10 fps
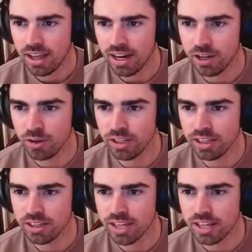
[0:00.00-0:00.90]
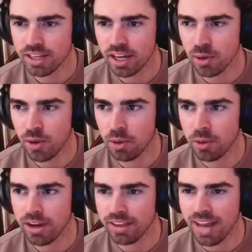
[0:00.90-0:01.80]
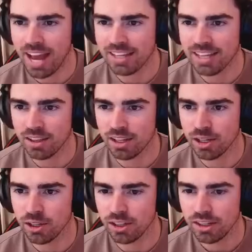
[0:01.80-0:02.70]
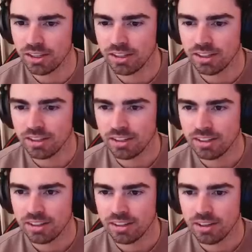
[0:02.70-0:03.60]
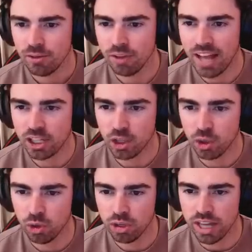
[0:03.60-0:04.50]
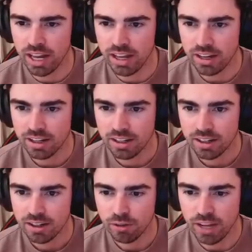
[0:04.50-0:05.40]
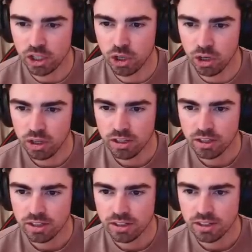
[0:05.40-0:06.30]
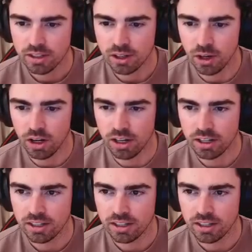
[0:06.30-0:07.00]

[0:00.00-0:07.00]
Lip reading: And I don't think this Zed's getting away. We get that 18th kill. Flash Q could get it. Flash Q. Oh.